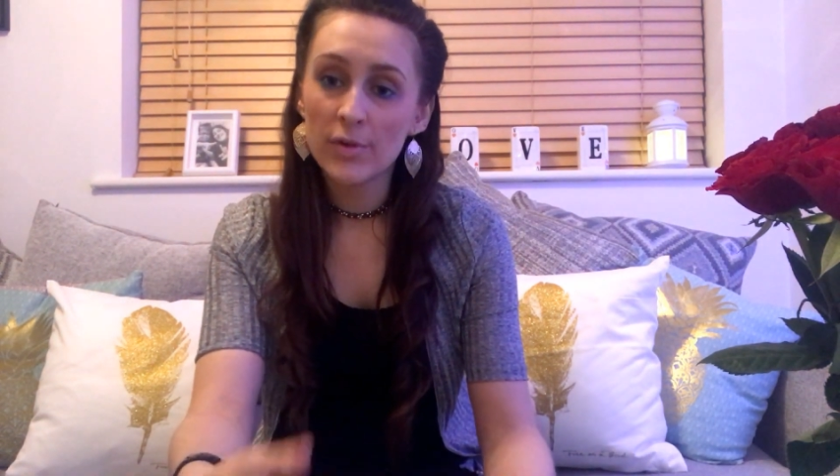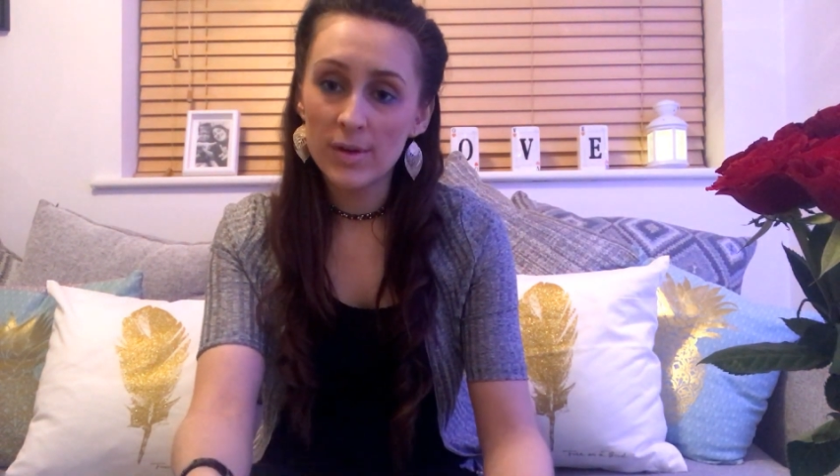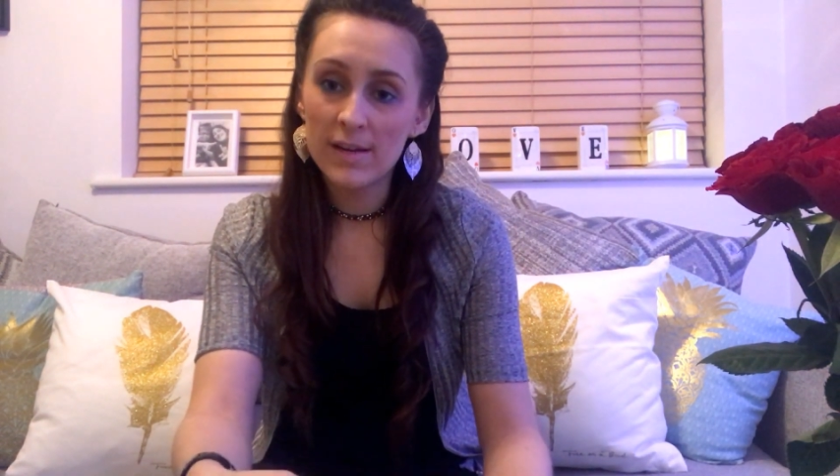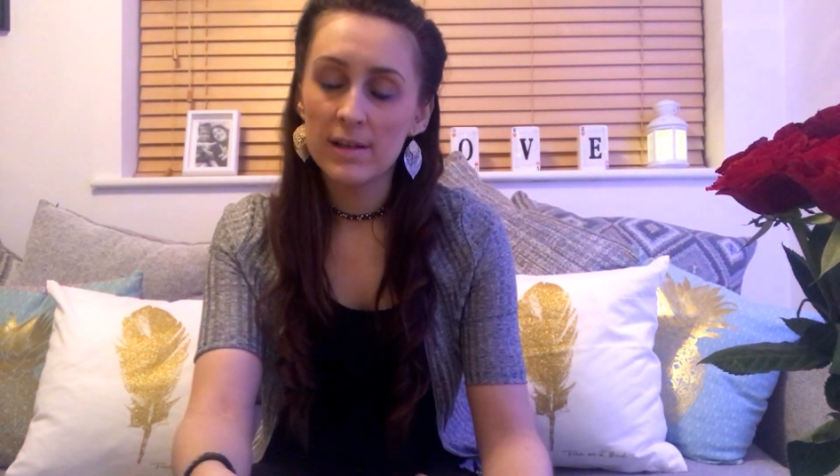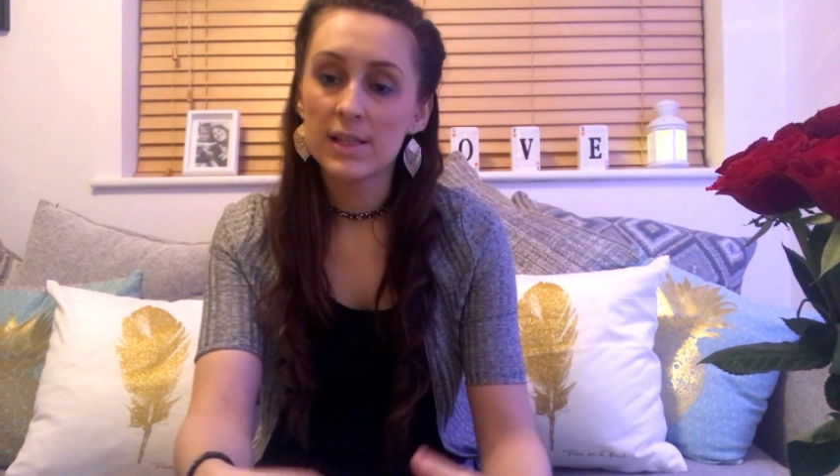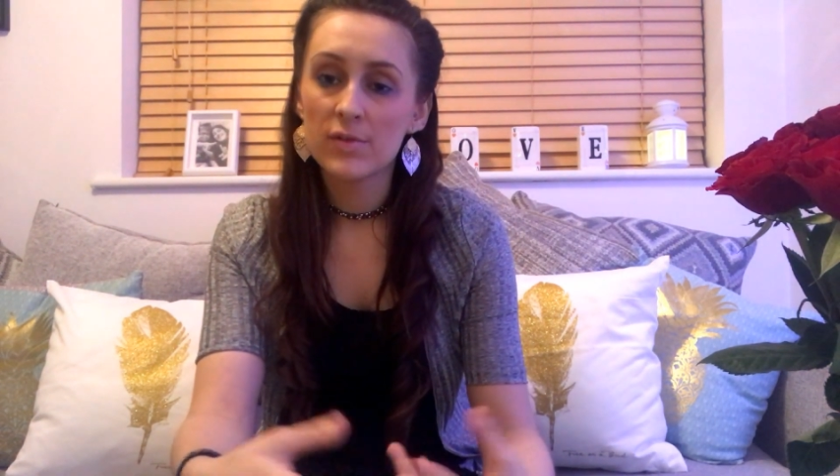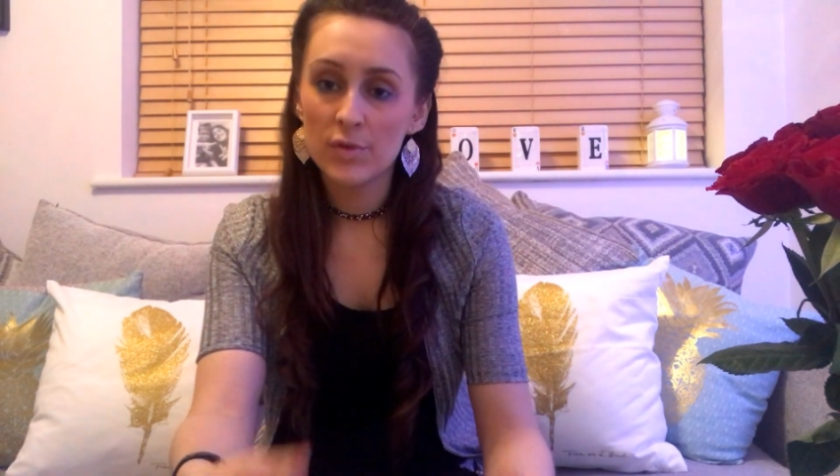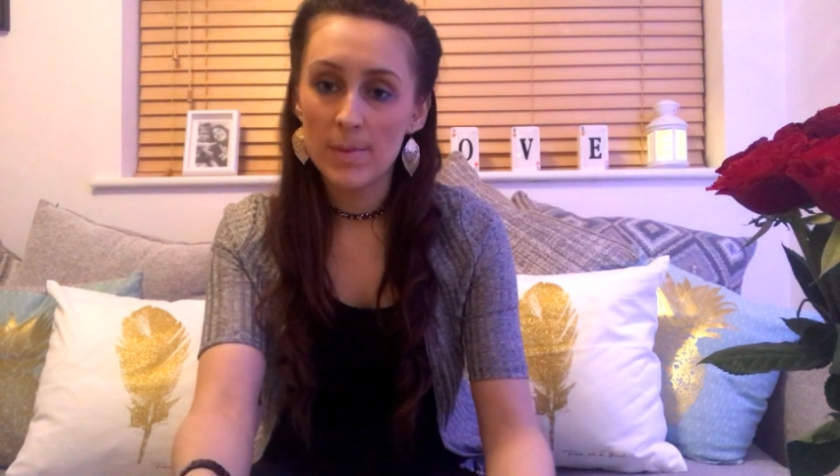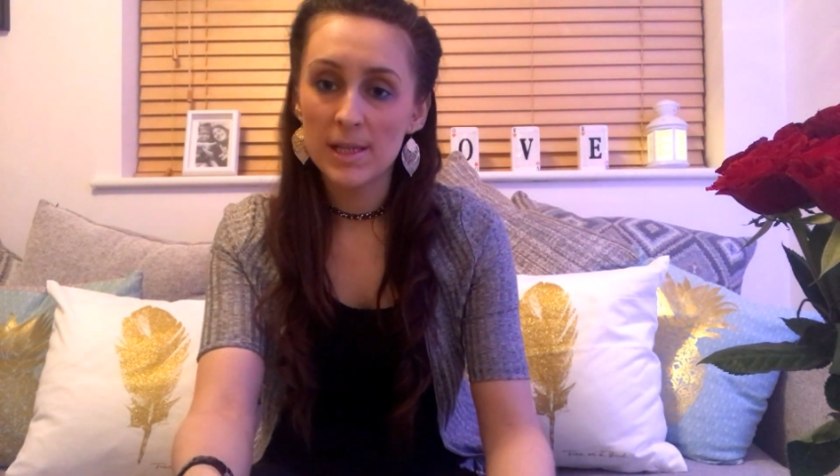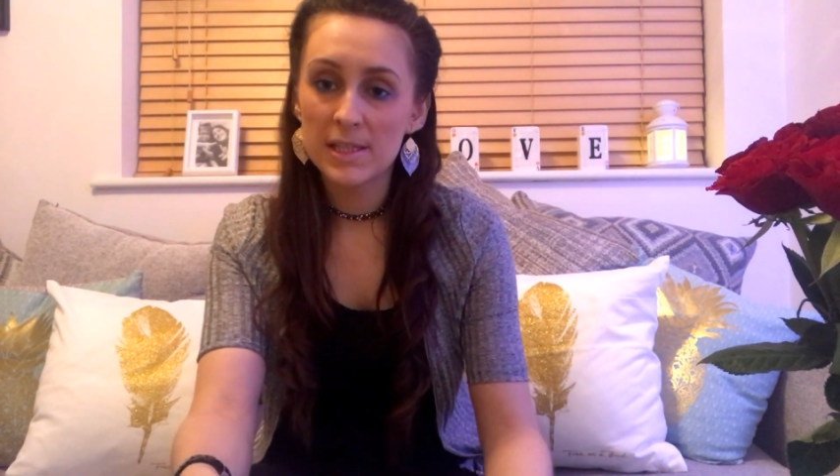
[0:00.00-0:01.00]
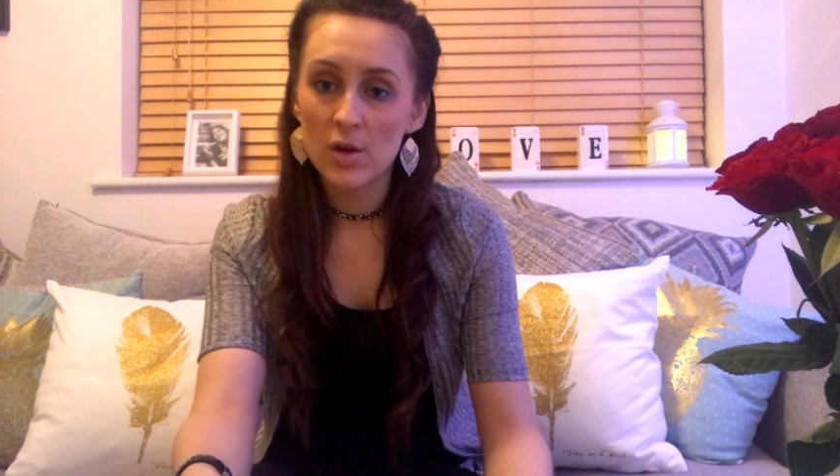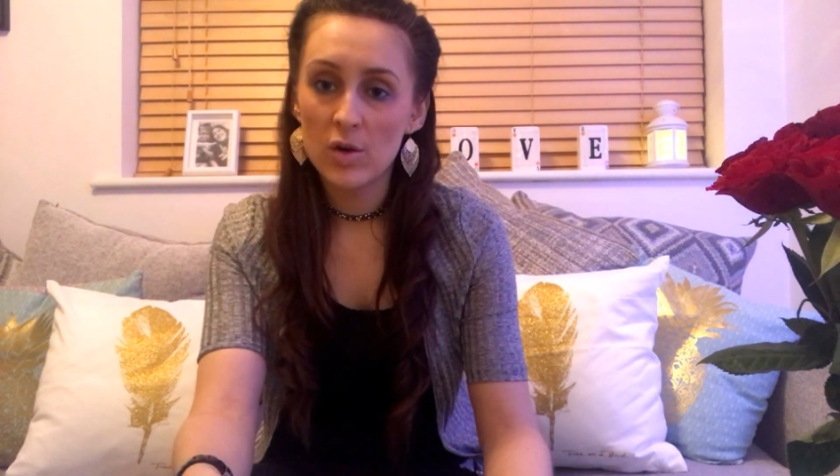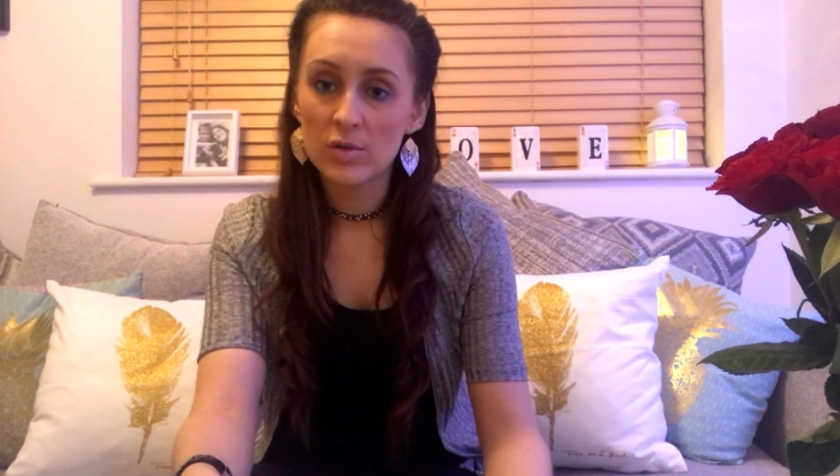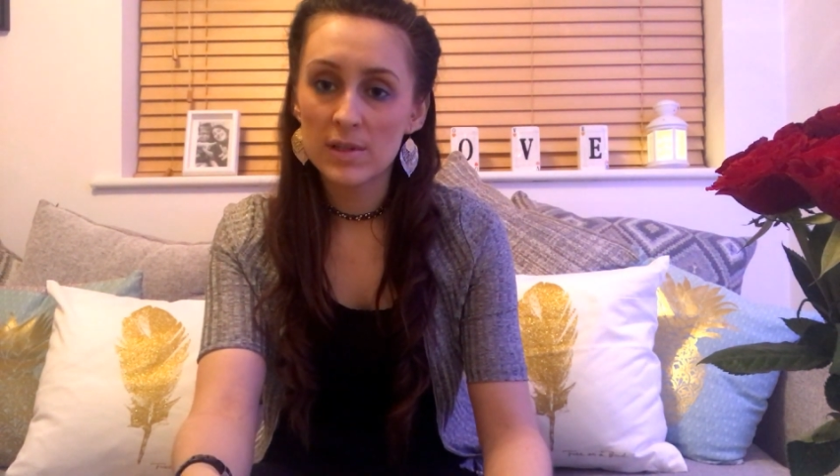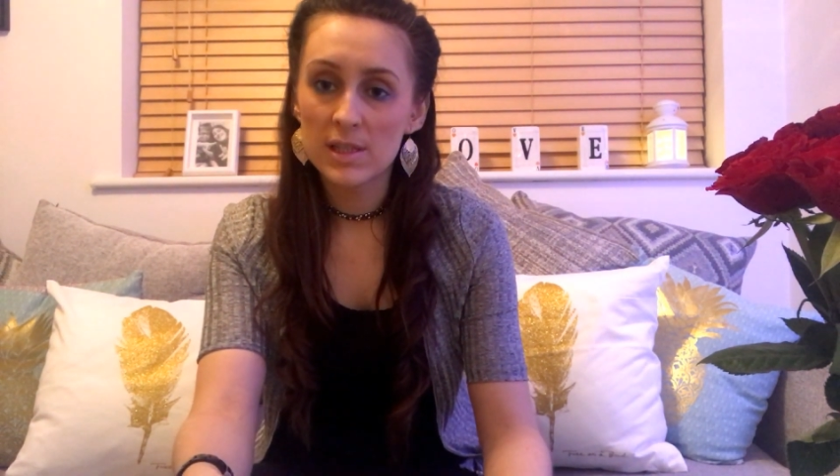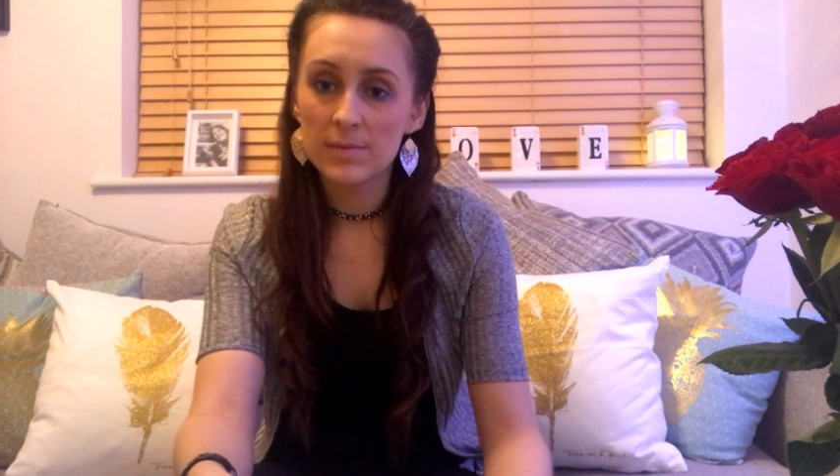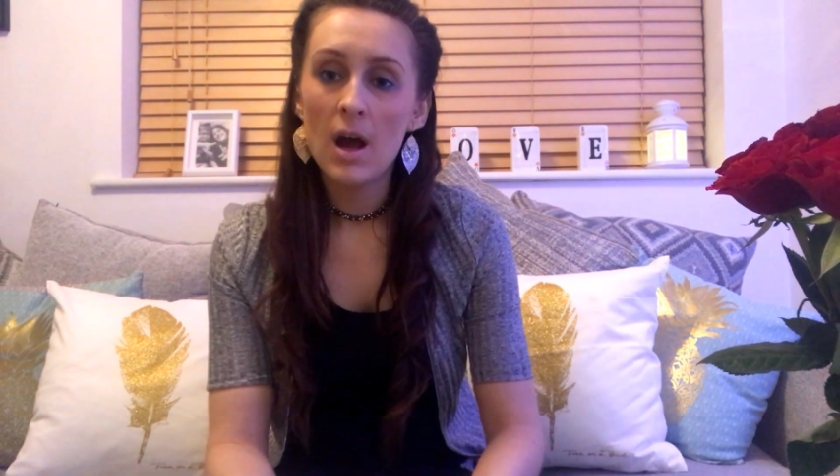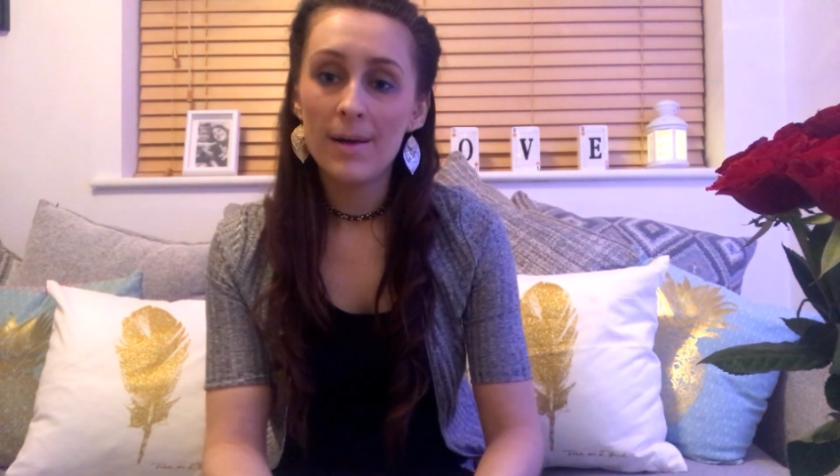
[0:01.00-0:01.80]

lyrics, through my songs.